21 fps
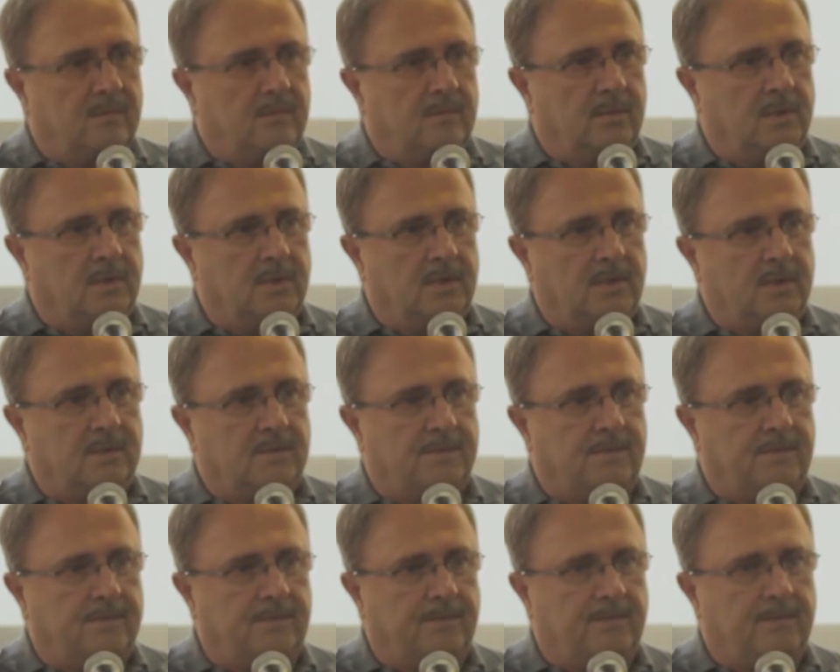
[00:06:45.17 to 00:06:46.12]
But as
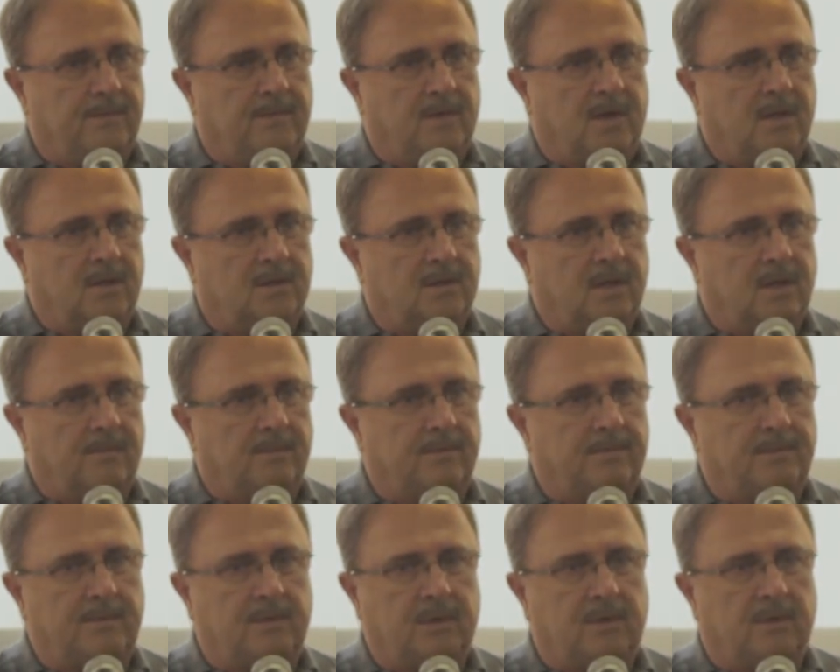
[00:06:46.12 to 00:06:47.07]
far as
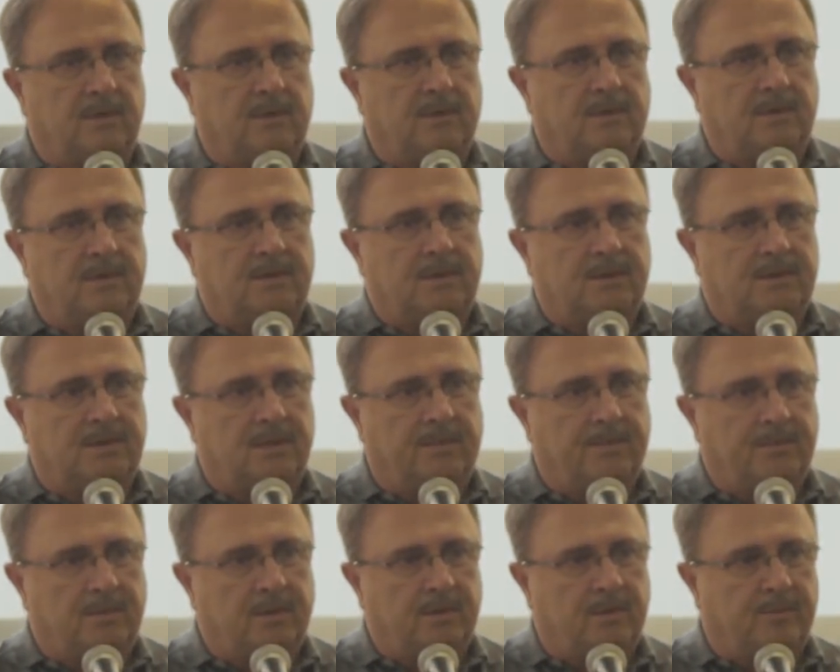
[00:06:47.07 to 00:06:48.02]
I'm, it's
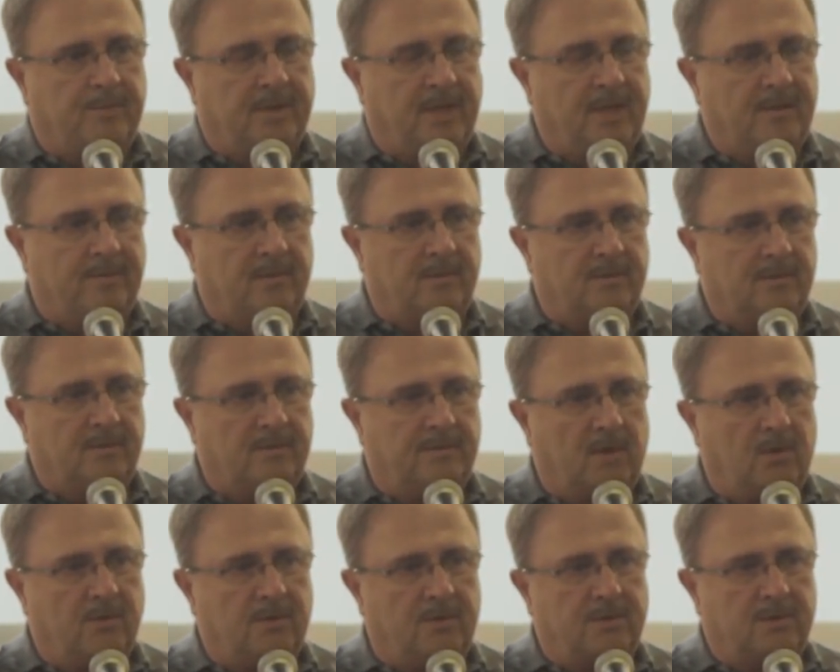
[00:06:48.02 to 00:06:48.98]
up to the people and the
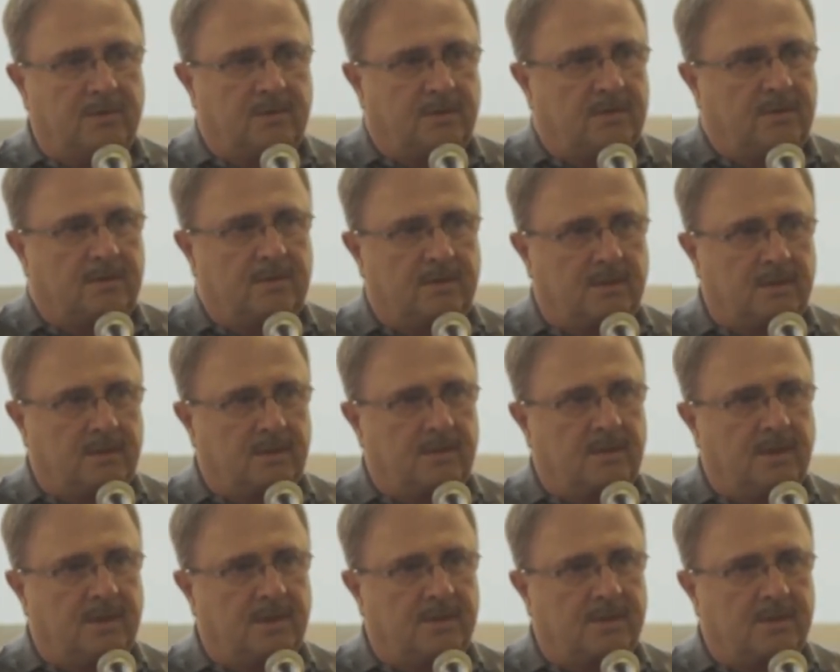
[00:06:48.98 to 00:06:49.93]
voters
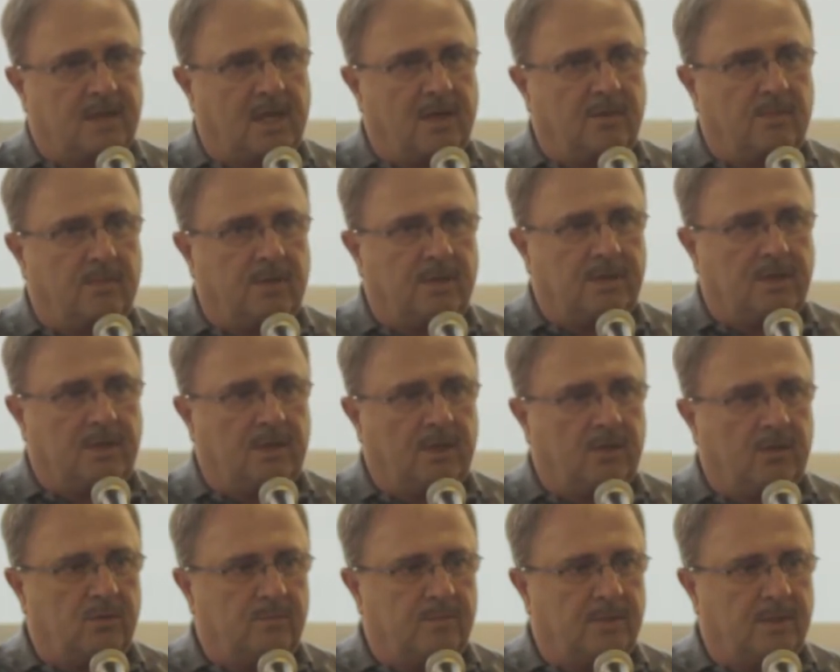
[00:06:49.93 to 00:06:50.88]
to decide what to
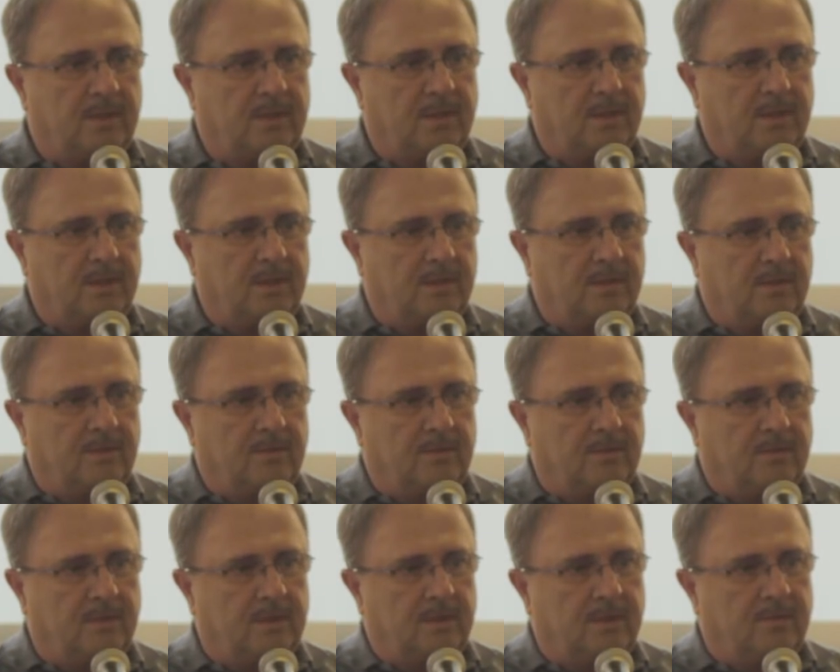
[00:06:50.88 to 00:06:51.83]
do. But
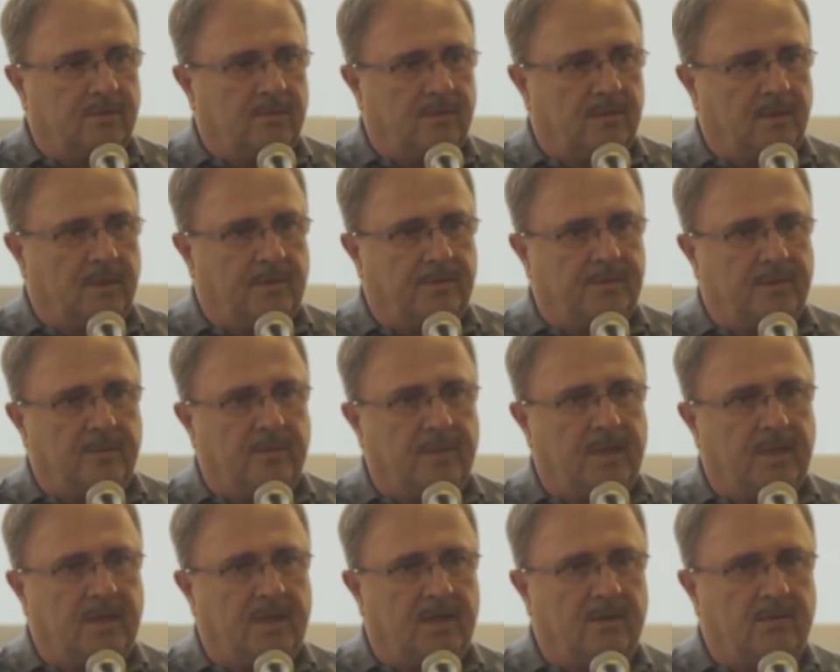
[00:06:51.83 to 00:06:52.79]
up to
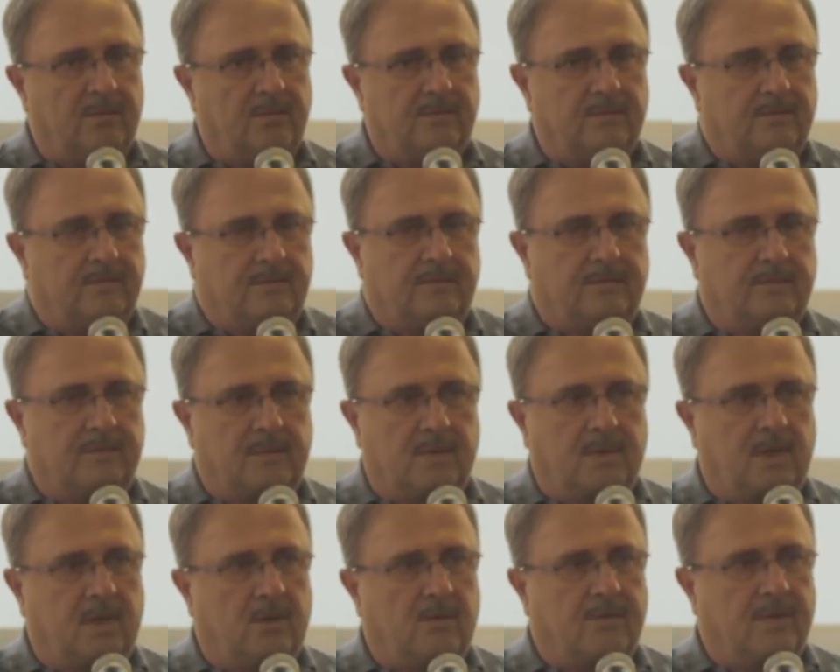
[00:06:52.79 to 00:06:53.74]
me, I don't
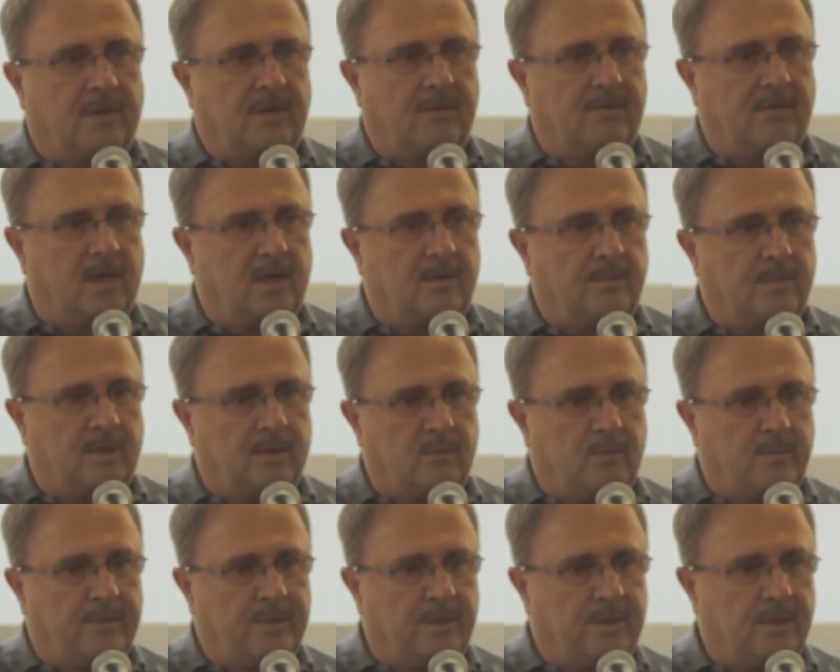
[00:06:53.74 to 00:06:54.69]
think Vinemont
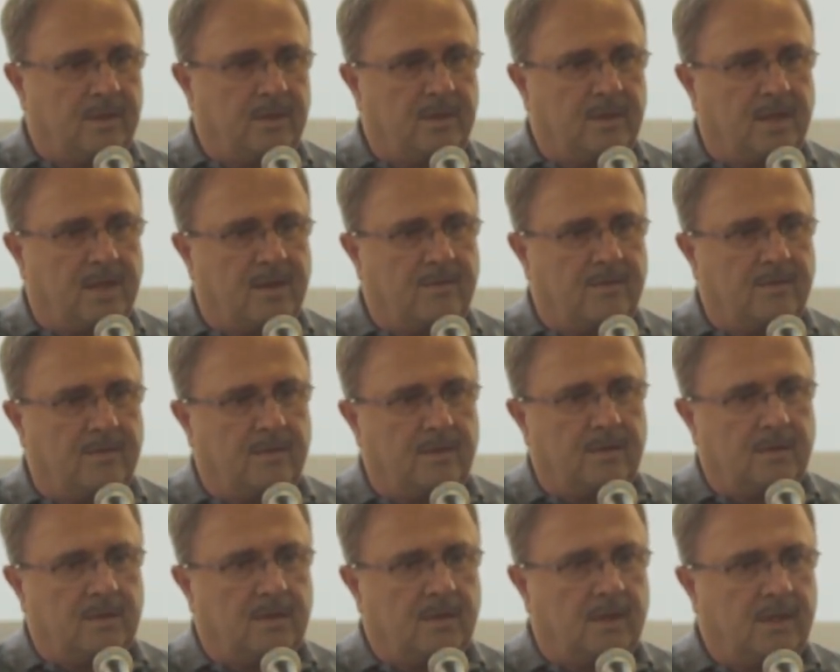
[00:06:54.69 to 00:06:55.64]
would be good to have a
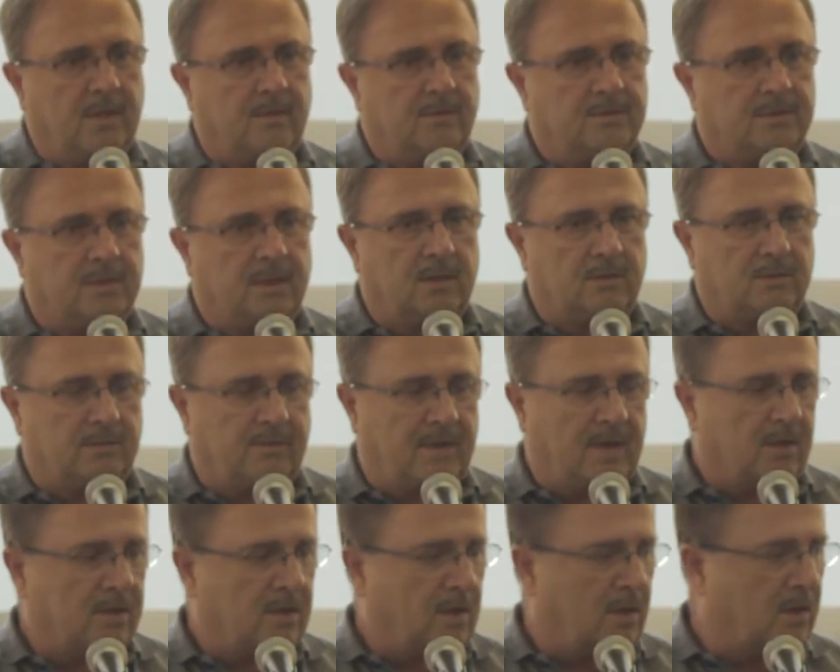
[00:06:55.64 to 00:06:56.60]
legal sales of
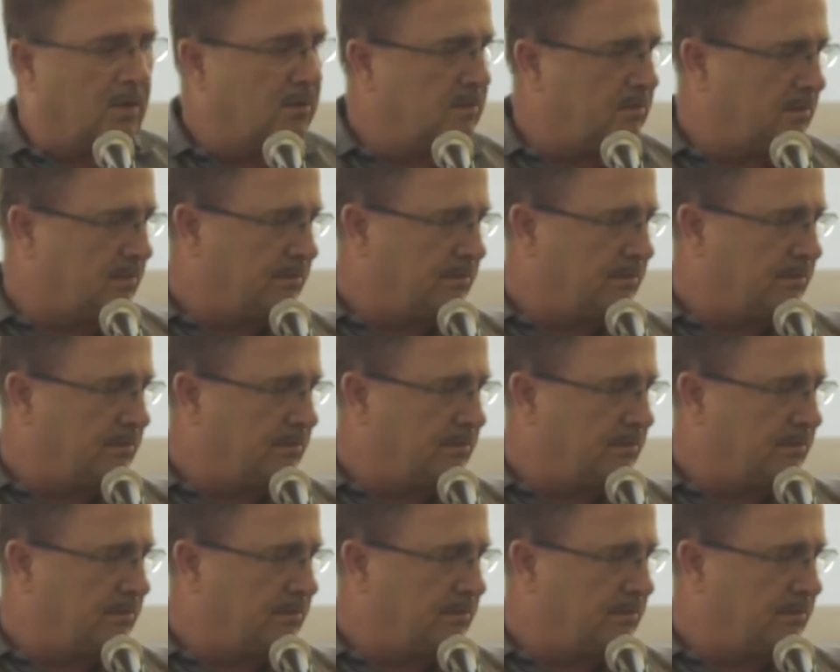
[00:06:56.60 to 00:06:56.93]
alcohol.